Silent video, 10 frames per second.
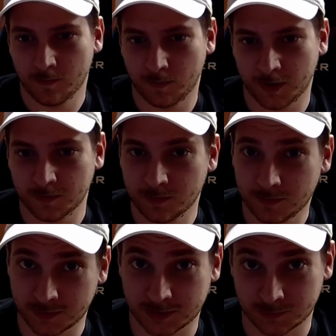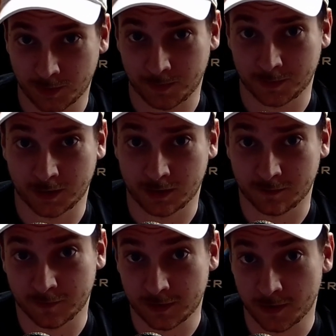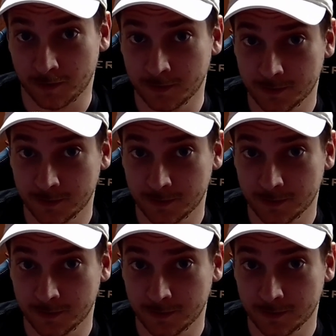but this is where I'm going to end the video.